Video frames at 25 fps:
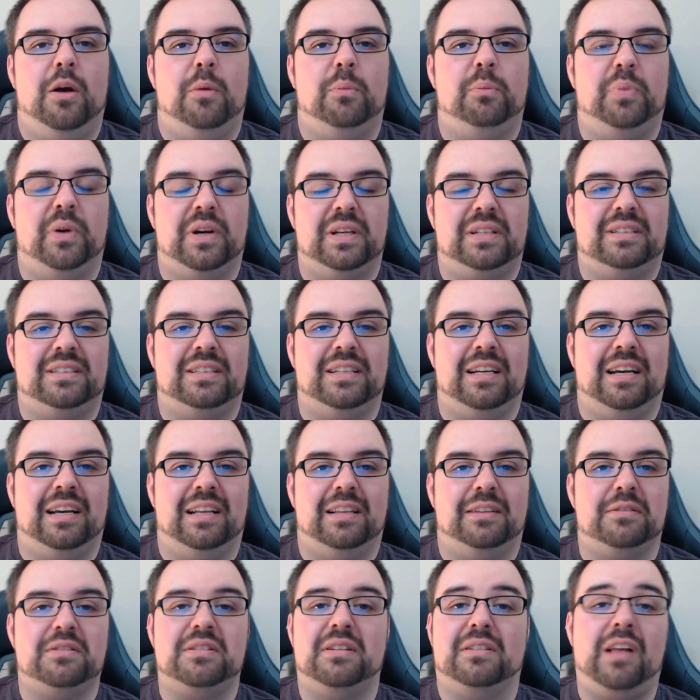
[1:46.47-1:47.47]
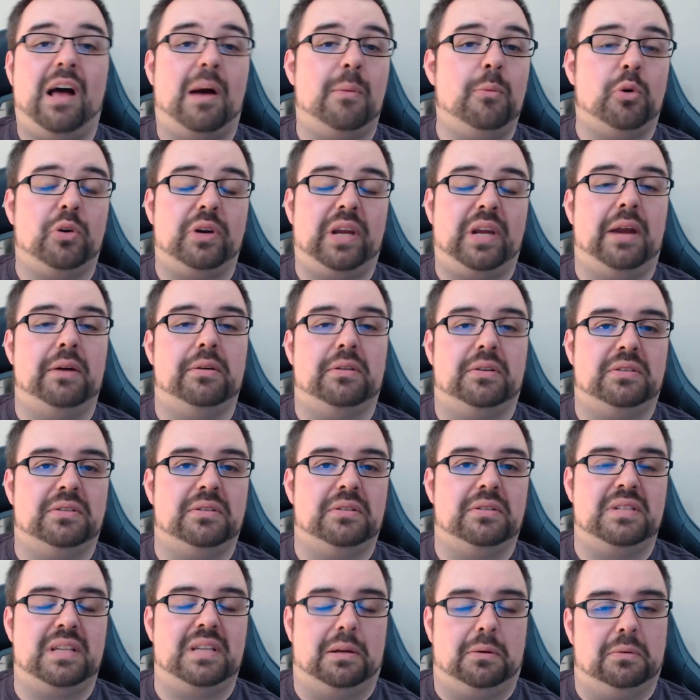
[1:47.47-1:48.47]
But there's a lot more
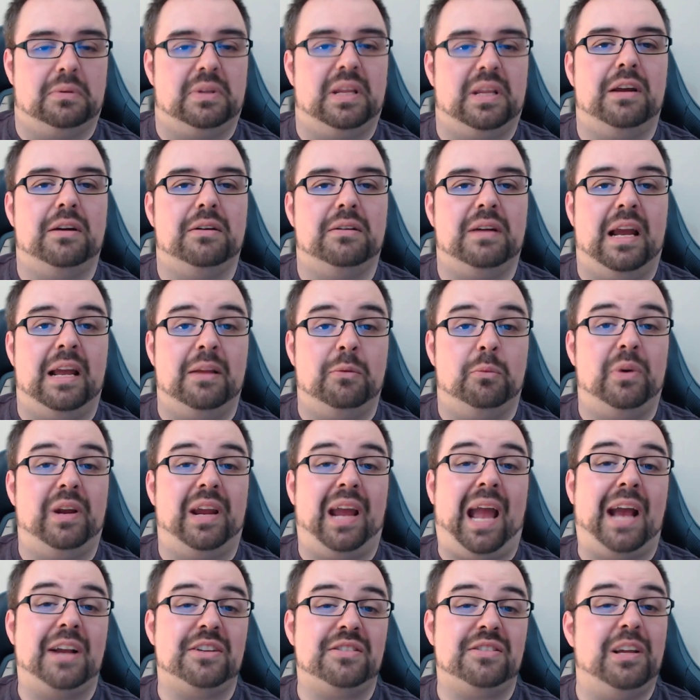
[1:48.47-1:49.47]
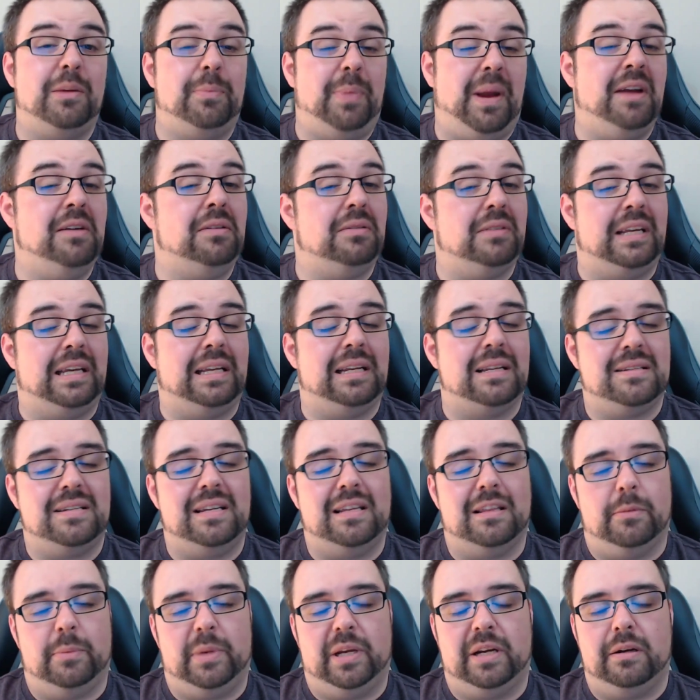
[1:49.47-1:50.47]
characters that are there, and we actually apparently get to
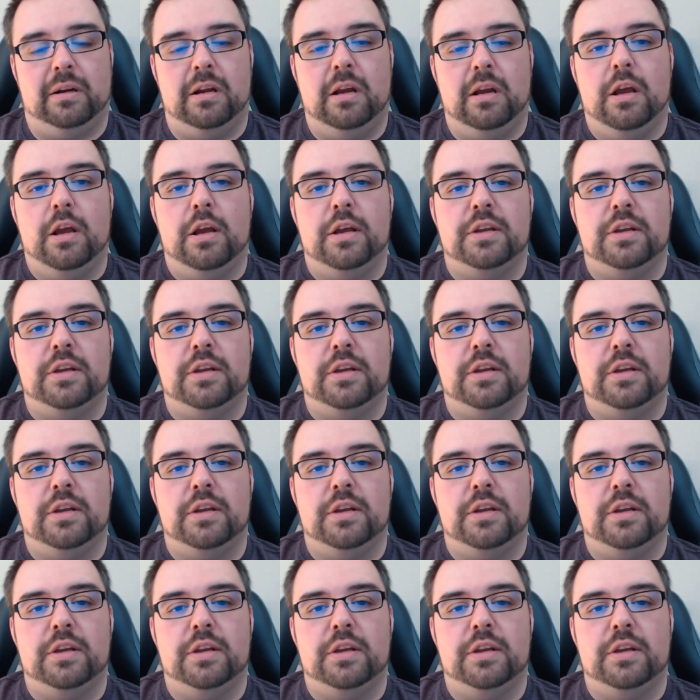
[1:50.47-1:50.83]
see them here.